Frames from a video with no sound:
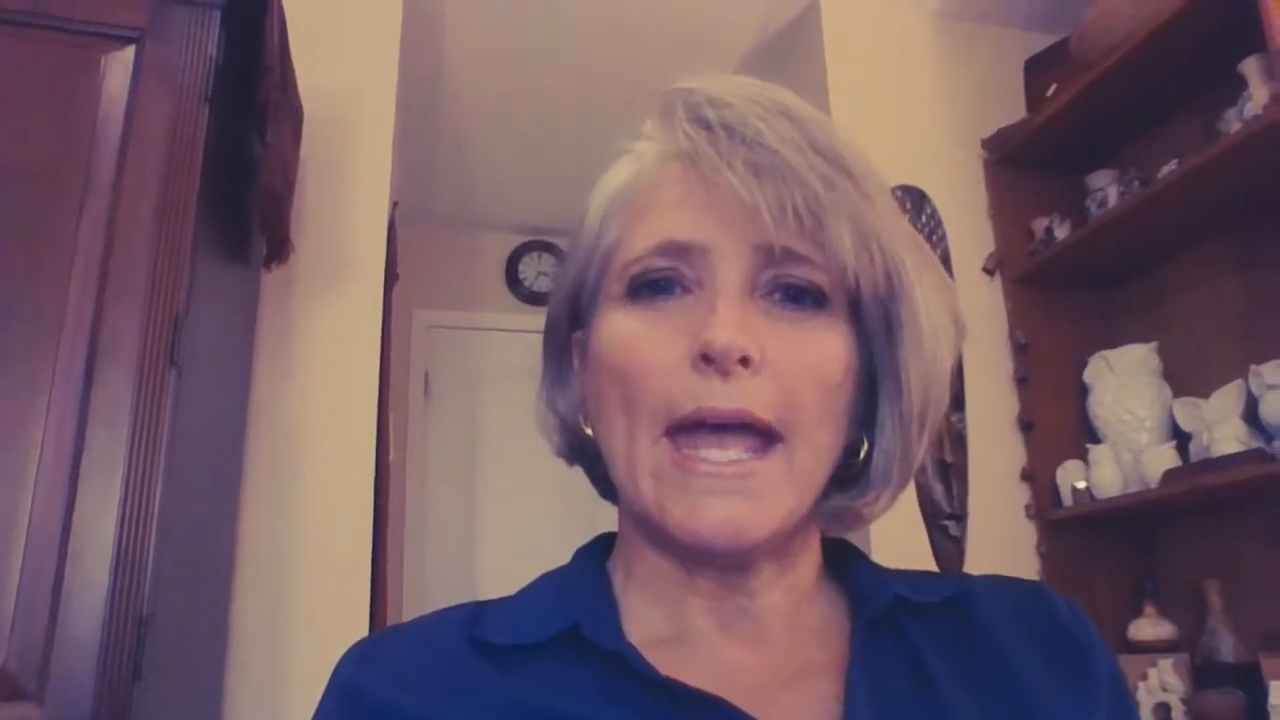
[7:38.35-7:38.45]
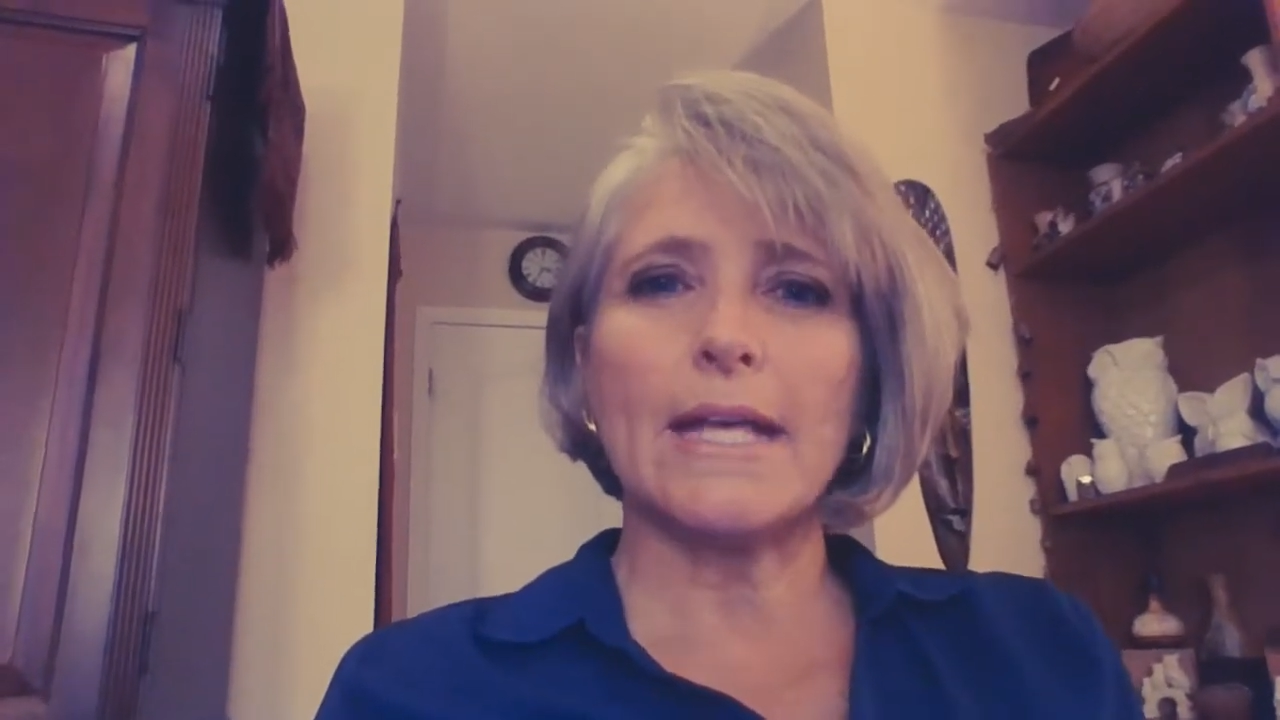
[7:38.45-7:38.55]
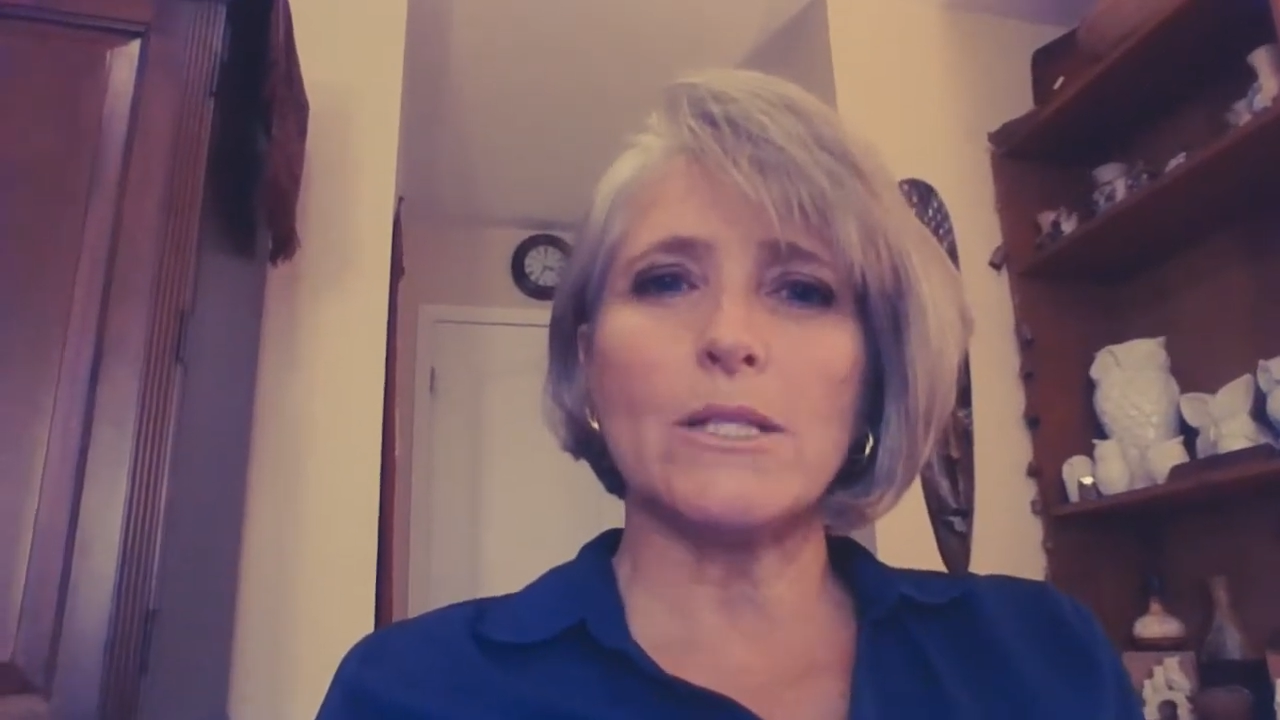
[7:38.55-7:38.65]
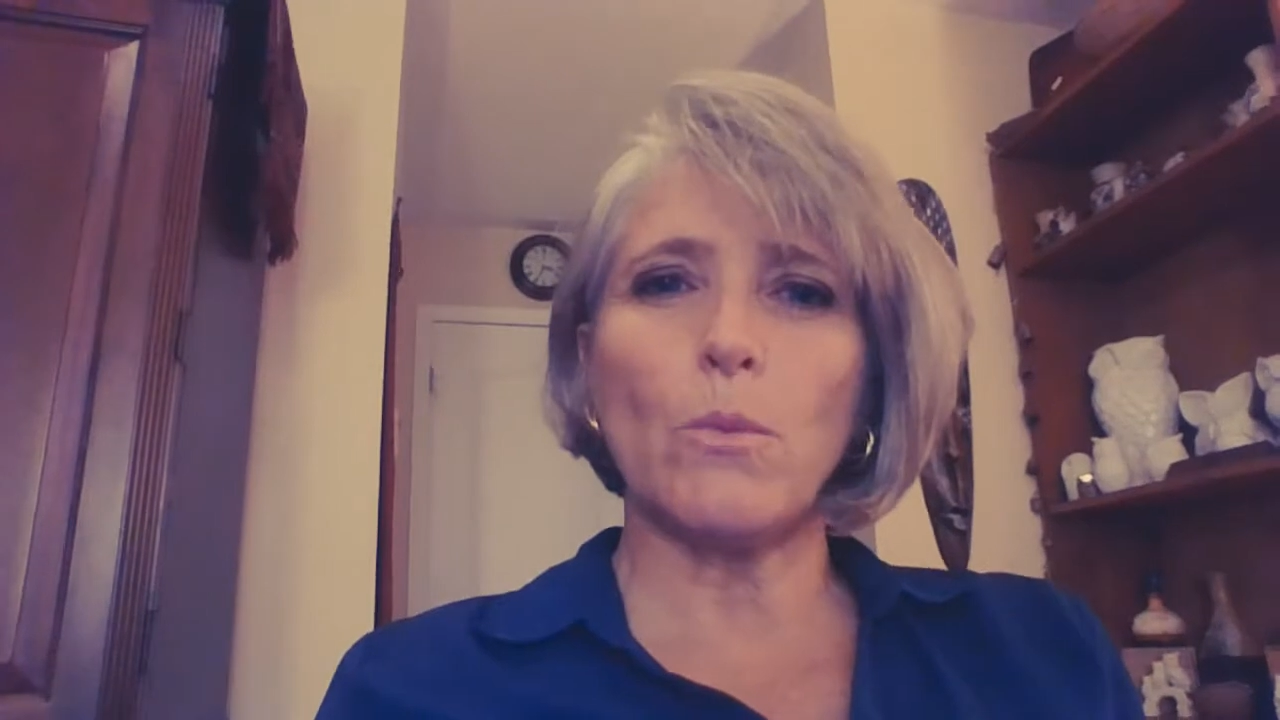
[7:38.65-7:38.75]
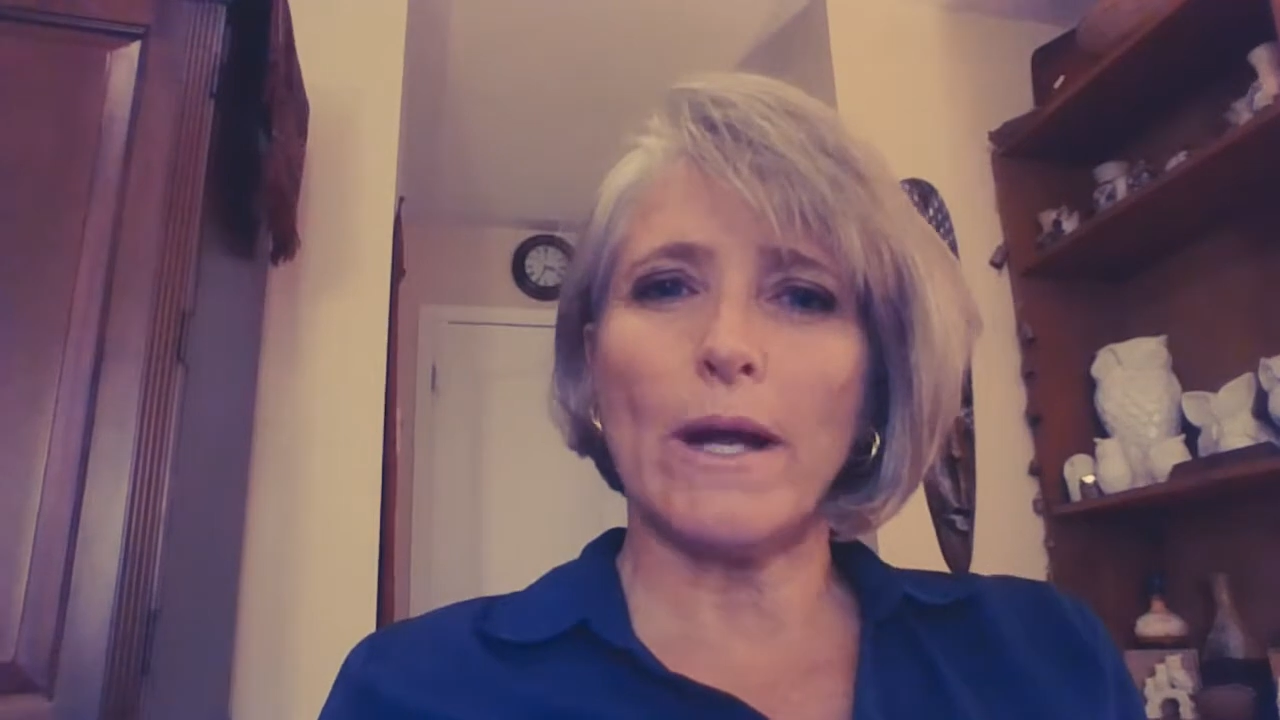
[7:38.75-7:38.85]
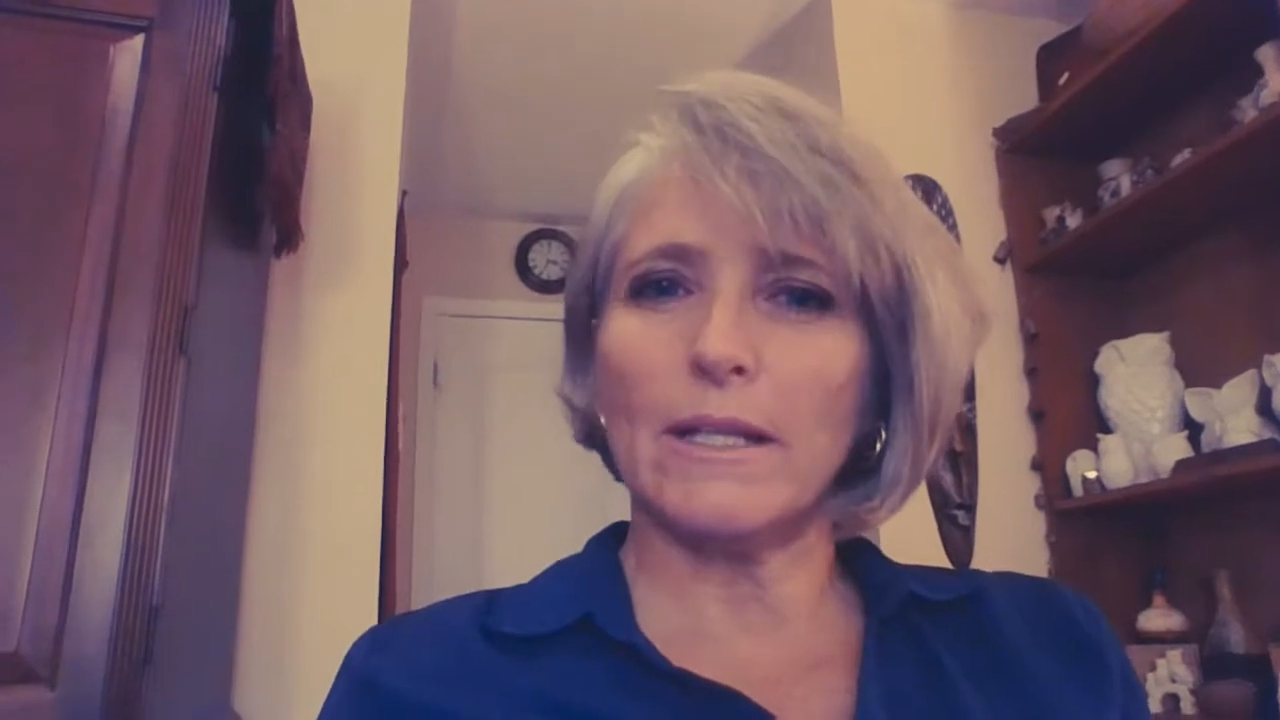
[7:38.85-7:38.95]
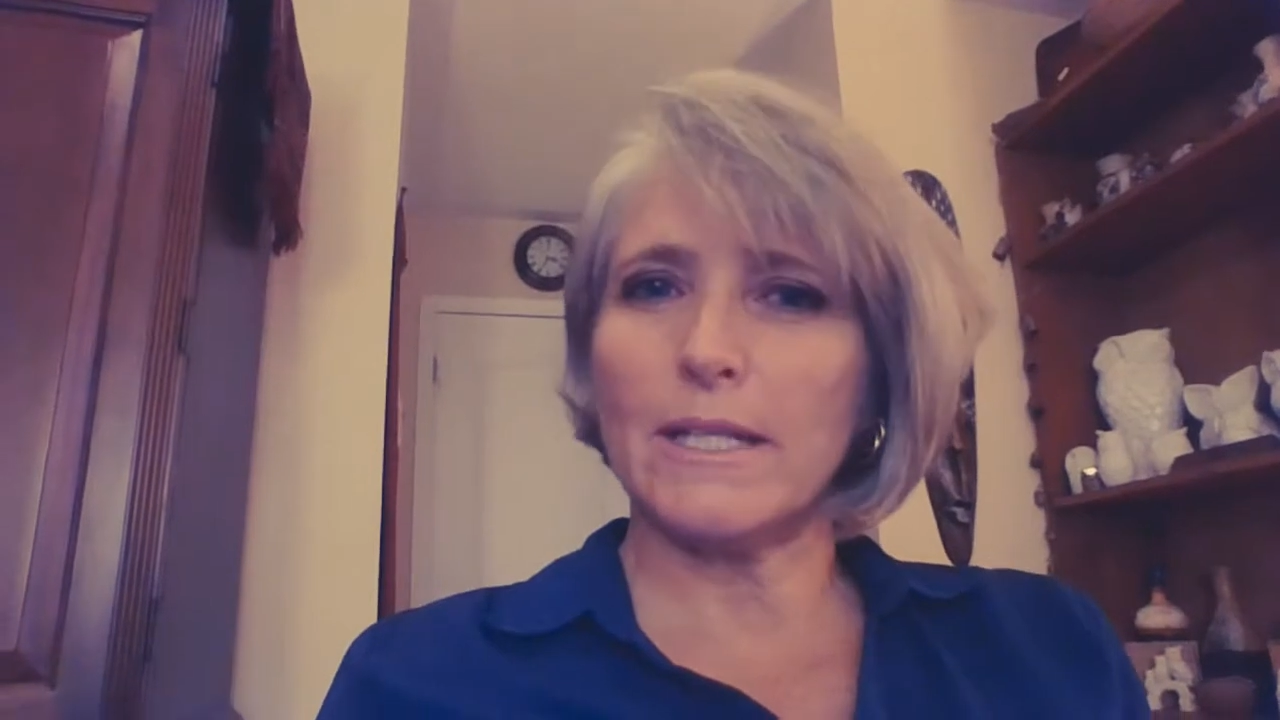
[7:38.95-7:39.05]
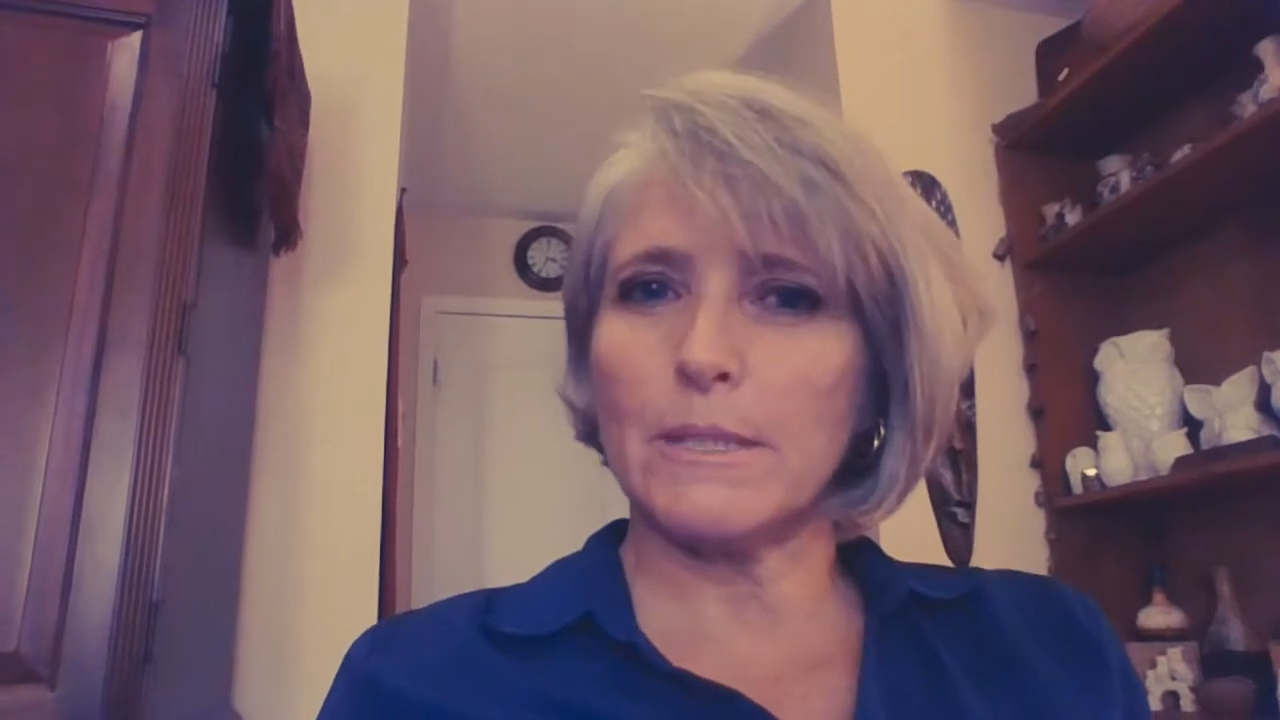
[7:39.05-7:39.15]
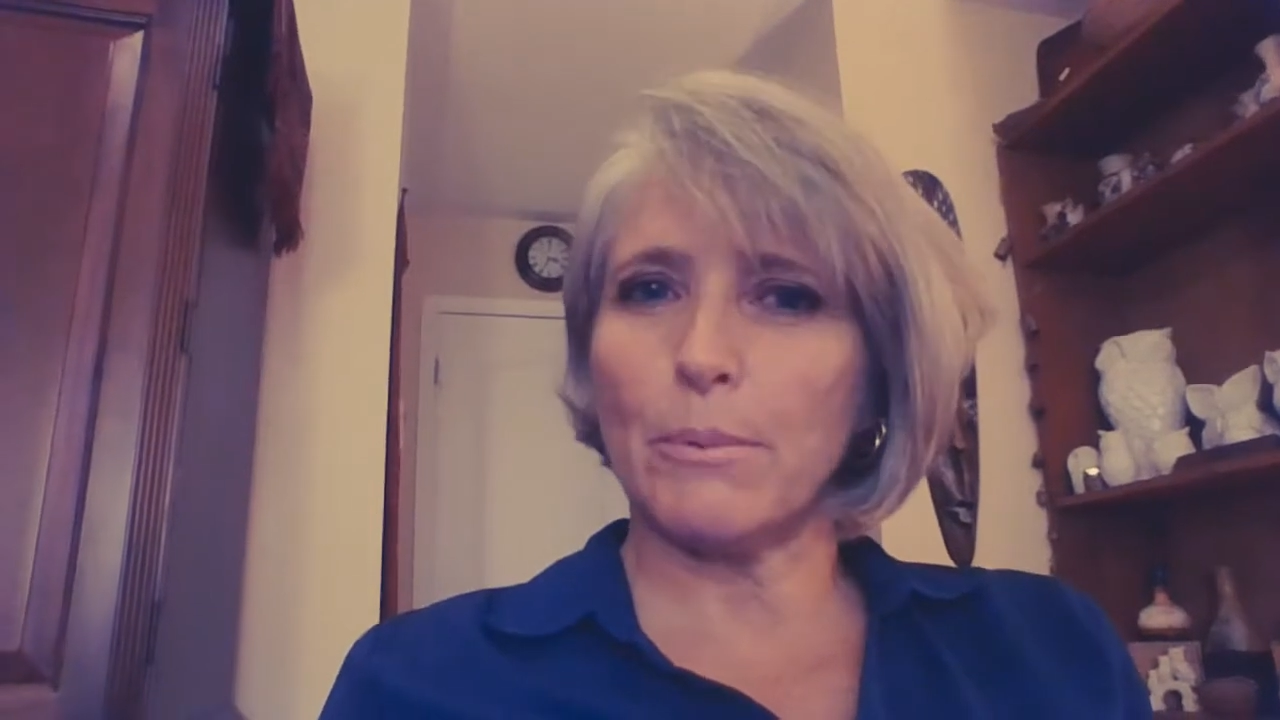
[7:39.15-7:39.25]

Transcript: as well as